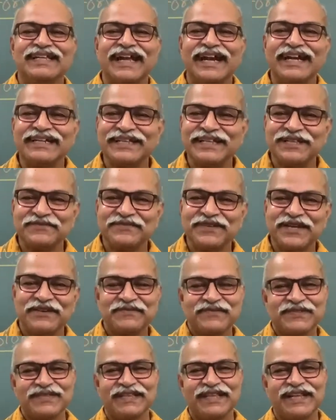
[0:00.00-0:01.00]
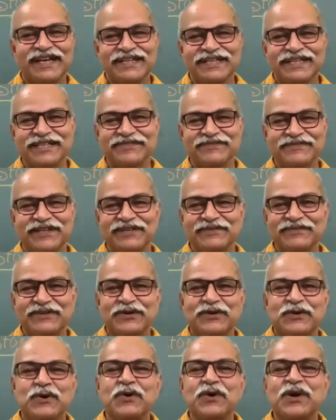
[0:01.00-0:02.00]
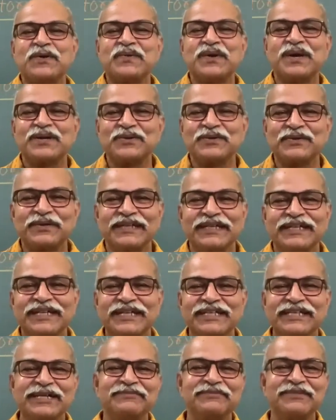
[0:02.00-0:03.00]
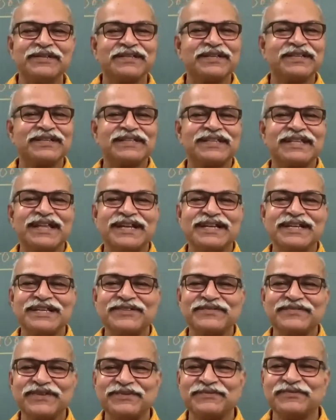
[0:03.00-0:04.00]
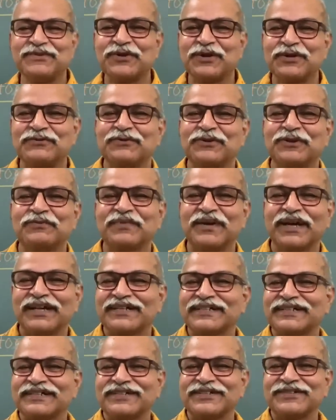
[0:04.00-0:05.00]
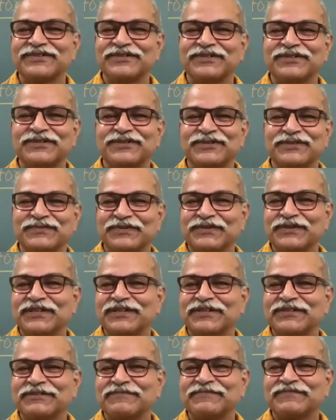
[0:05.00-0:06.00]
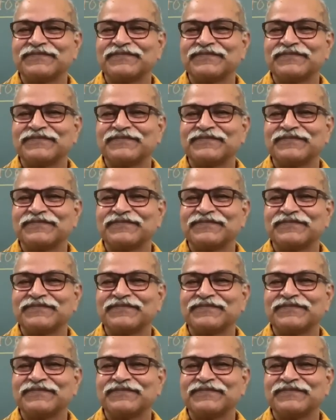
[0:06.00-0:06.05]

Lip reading: Light is wave. Whoever wrote in examinations light is wave got full marks, and so on and so forth.